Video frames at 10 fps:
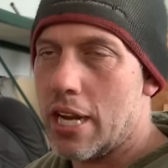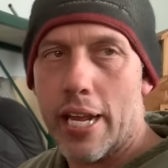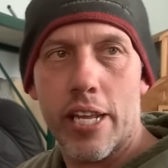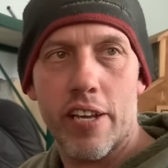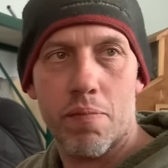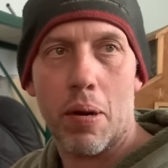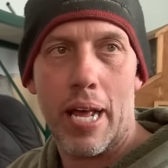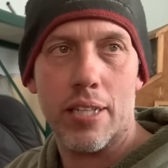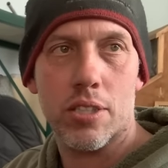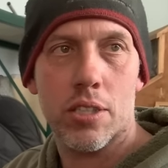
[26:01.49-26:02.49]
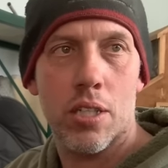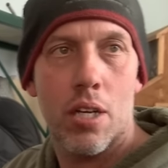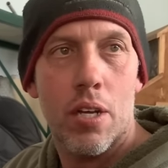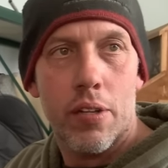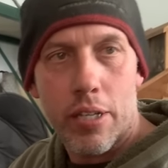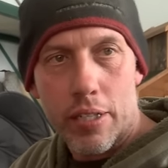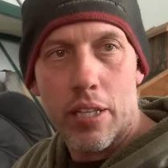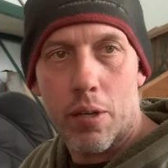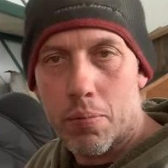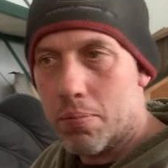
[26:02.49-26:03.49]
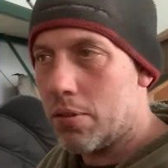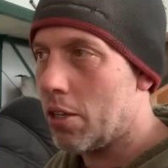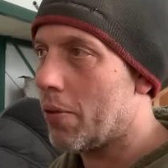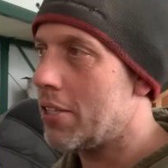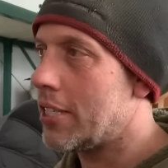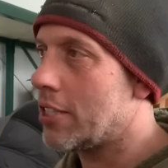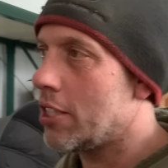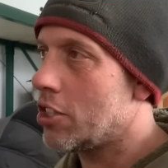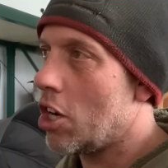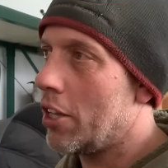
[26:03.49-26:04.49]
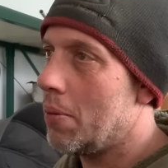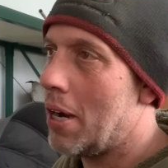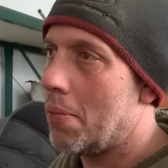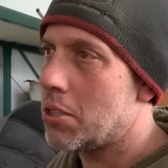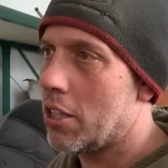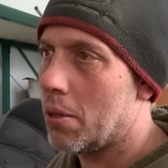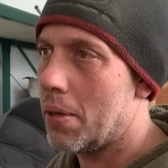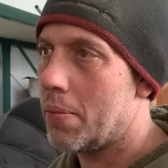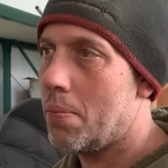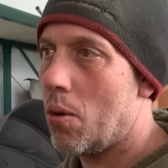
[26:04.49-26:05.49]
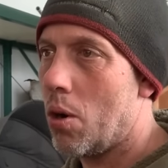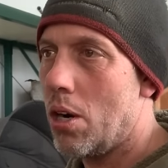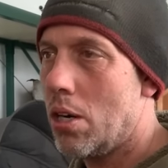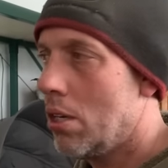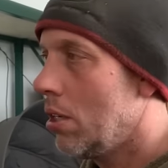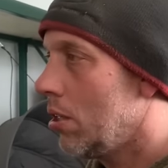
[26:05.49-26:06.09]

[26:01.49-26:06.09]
as leggy of plants. Yeah. The little, little resistance on them helps a little bit more.